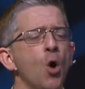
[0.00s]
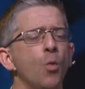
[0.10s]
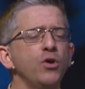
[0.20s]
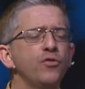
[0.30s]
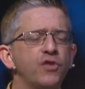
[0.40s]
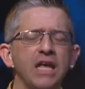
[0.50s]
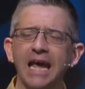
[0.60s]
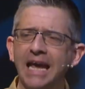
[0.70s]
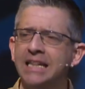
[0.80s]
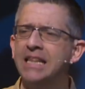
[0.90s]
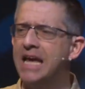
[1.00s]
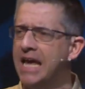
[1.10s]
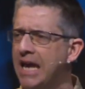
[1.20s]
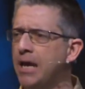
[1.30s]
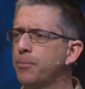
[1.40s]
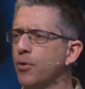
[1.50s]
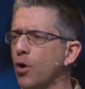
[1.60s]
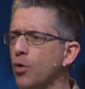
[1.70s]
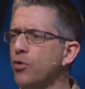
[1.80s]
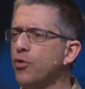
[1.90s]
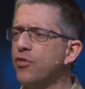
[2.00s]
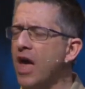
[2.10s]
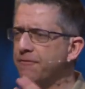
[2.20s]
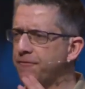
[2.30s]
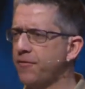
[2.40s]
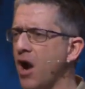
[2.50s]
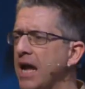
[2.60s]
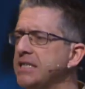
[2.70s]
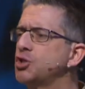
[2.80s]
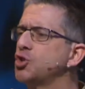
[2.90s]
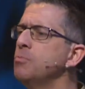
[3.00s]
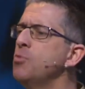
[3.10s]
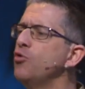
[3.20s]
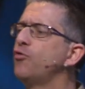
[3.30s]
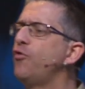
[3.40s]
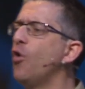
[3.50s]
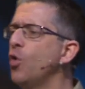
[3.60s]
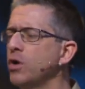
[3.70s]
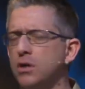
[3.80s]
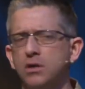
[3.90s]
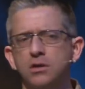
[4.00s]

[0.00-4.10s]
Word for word: Well, you see, in the Hebrew, that phrase to move forward